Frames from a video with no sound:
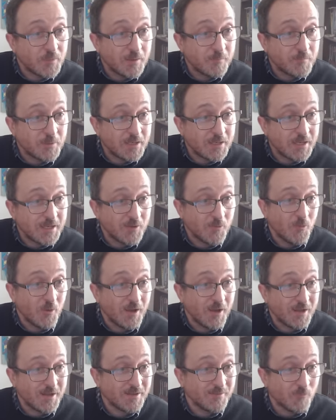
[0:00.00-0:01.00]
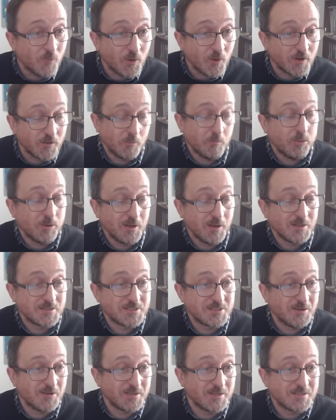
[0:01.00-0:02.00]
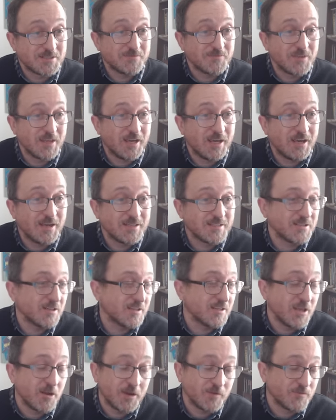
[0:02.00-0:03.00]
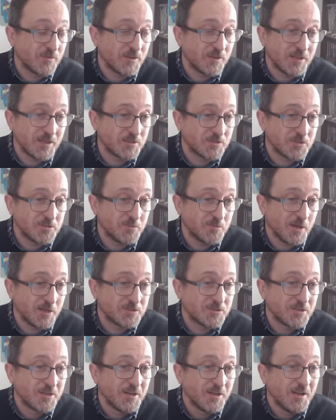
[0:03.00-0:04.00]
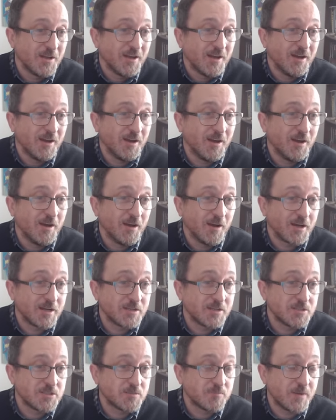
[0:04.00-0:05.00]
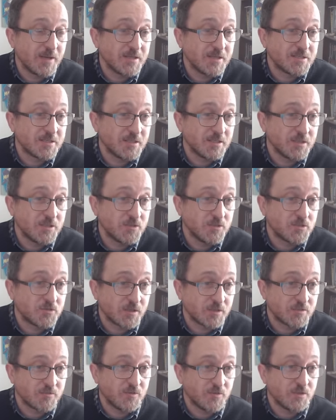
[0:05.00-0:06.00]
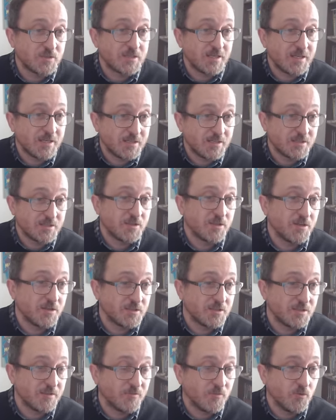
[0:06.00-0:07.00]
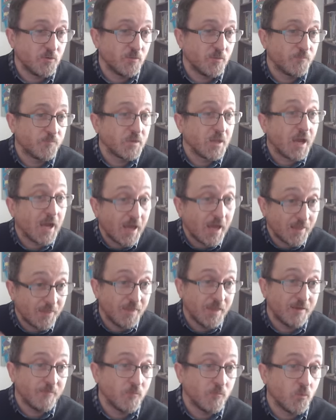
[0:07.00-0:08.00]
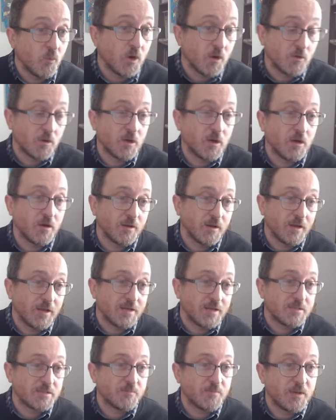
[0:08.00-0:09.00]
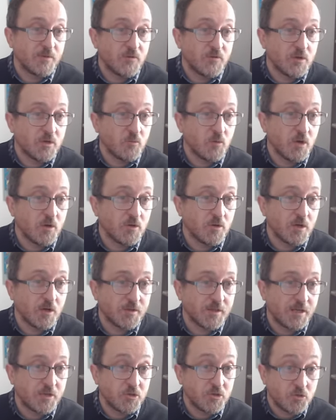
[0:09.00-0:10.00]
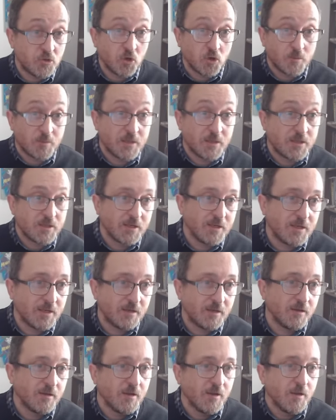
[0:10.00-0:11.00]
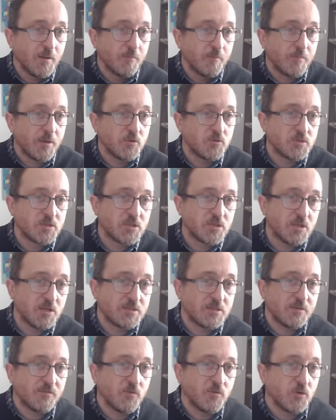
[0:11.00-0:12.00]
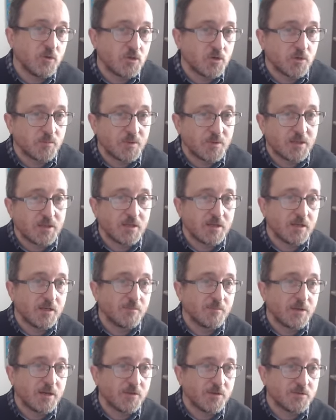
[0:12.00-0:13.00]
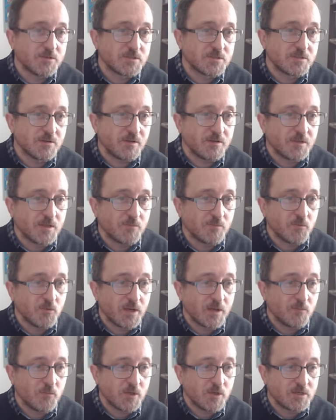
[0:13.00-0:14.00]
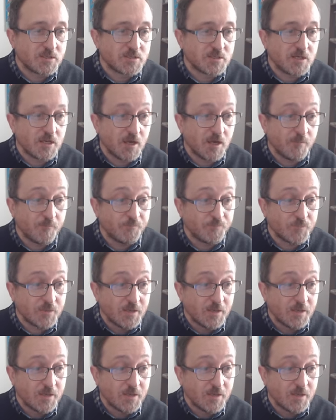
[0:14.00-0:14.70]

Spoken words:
But in a way, one of the plus sides of that is I don't have to think too much. I can just basically use transfers into 34 and then wildcard later. But if you're going to wildcard now, you've got to be thinking post 34. You've got to be thinking about those double game weeks to come